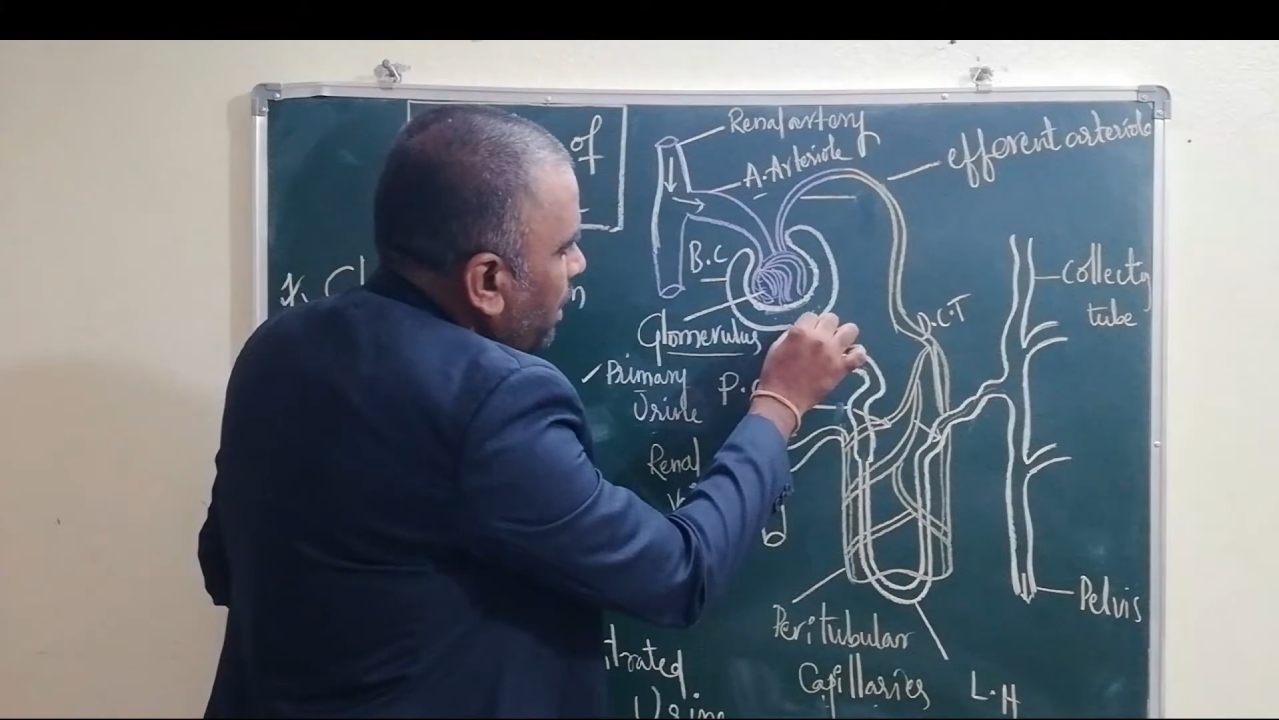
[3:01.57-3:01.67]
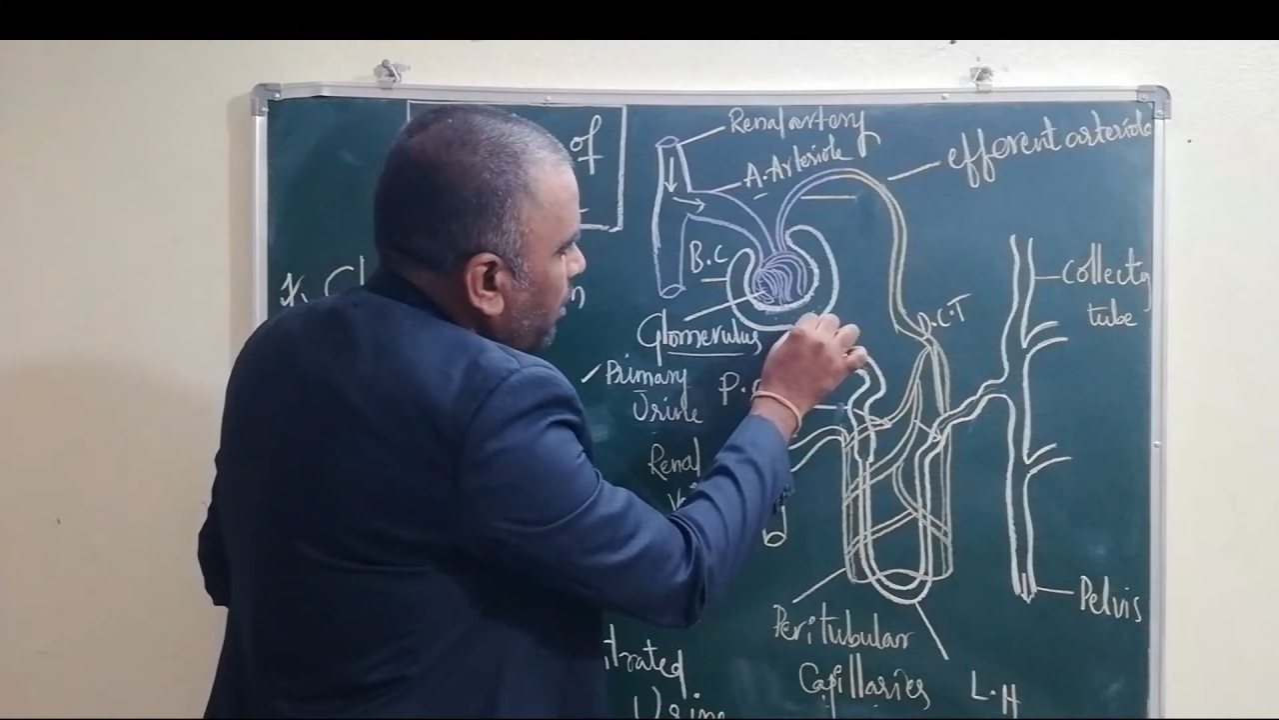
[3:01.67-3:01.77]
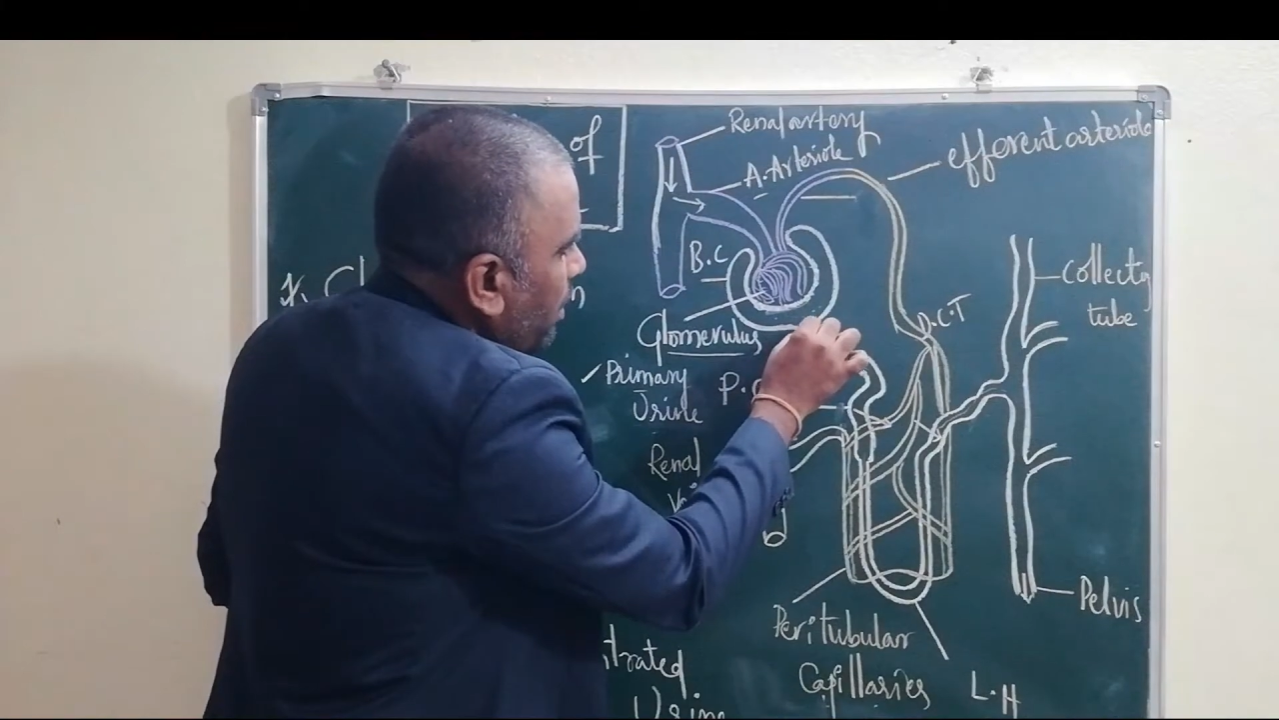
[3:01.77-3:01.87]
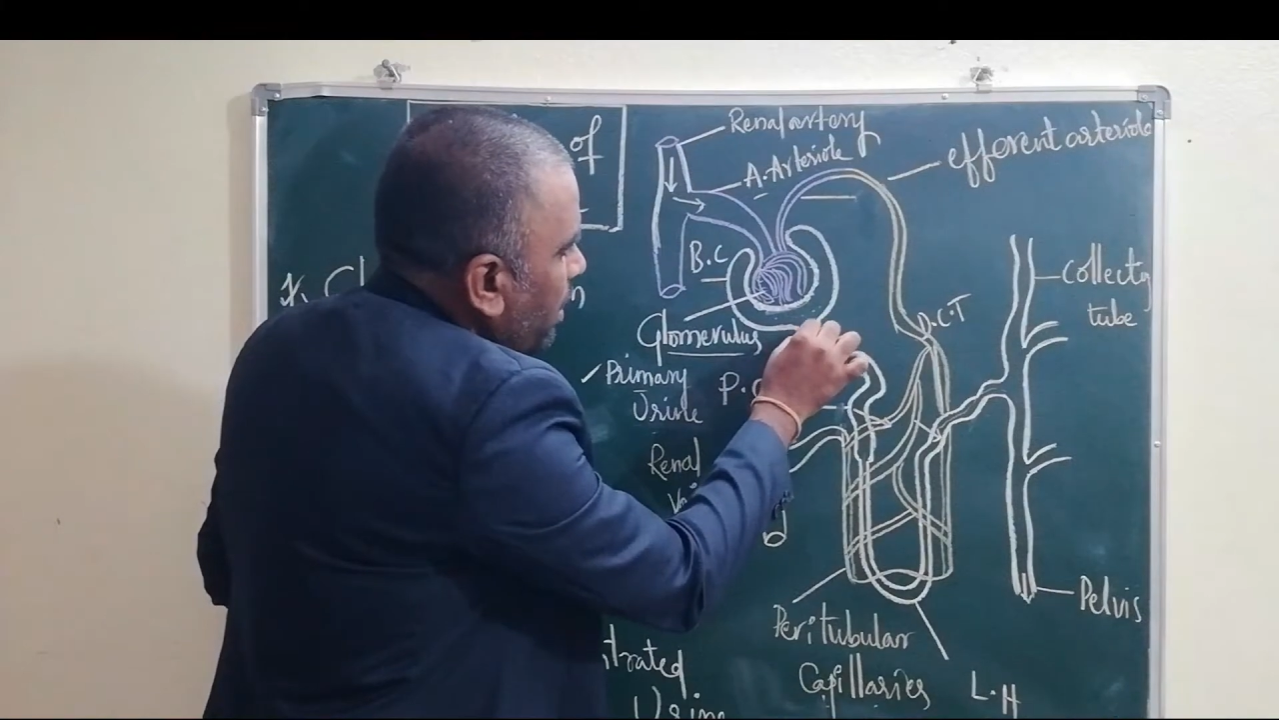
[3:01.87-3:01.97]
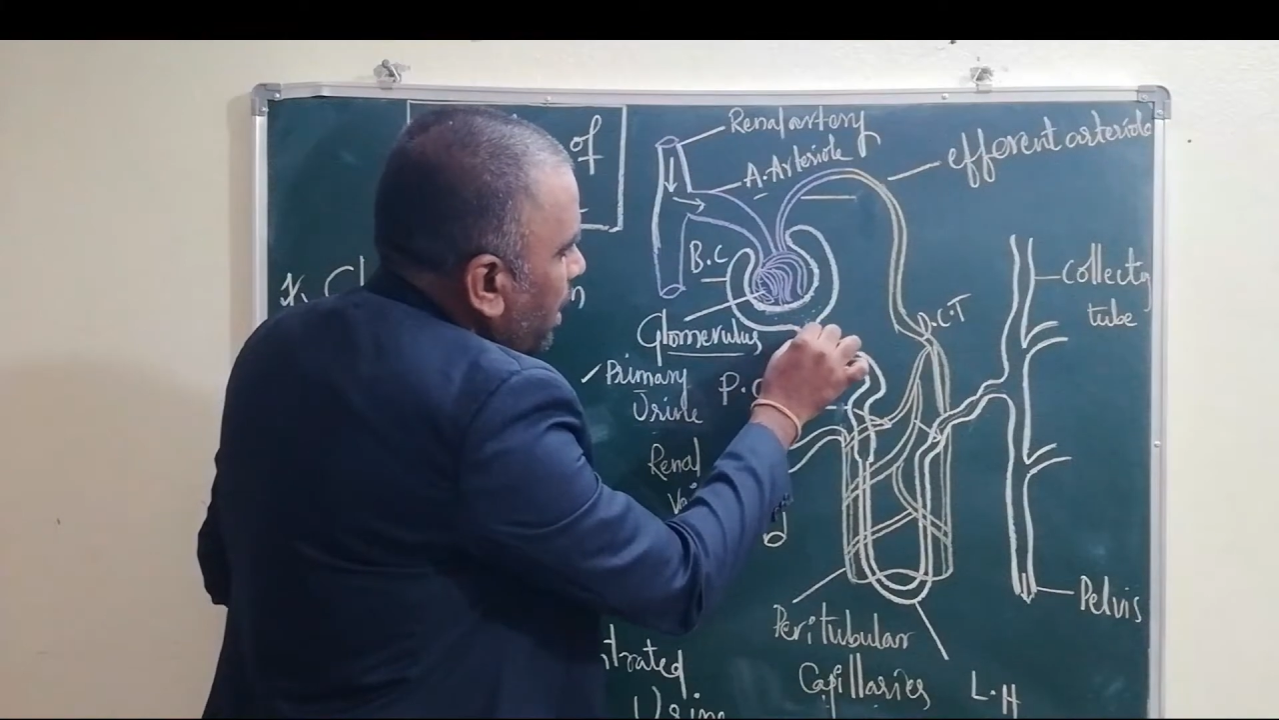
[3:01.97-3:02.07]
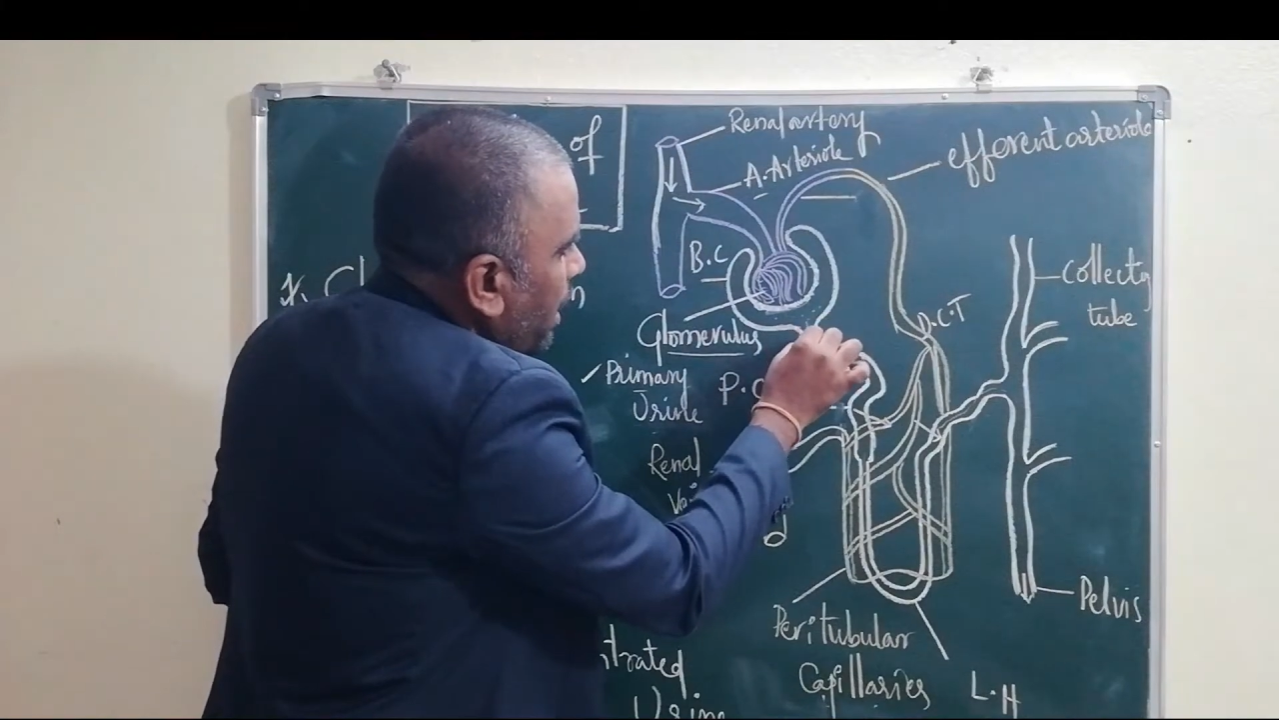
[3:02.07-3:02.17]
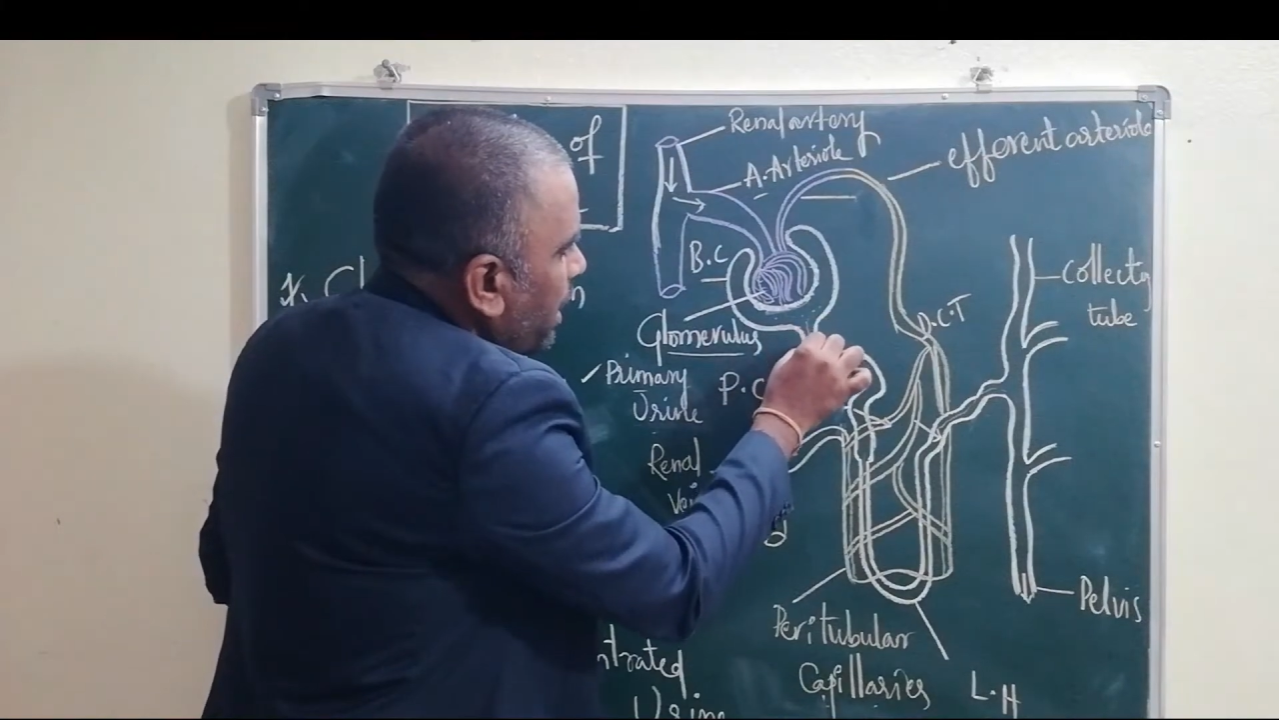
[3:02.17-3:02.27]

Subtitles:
urine,